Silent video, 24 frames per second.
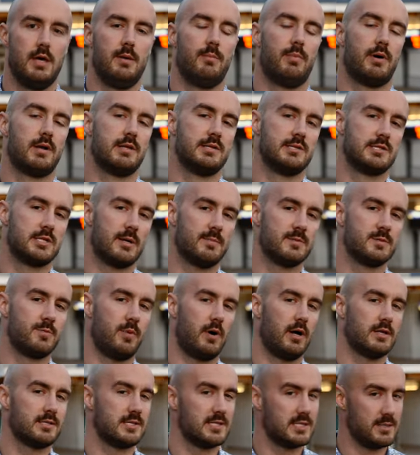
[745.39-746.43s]
but in some
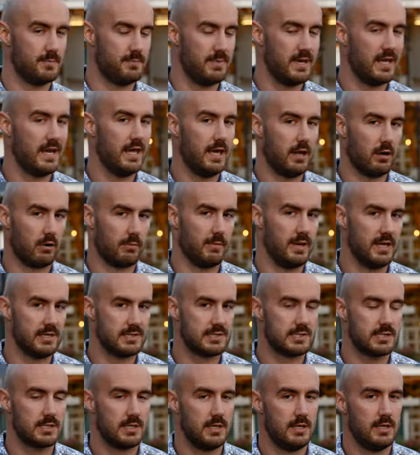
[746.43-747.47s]
spots it's a bit hit or
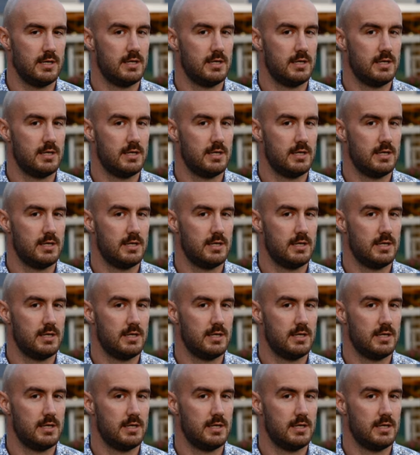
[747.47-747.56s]
miss.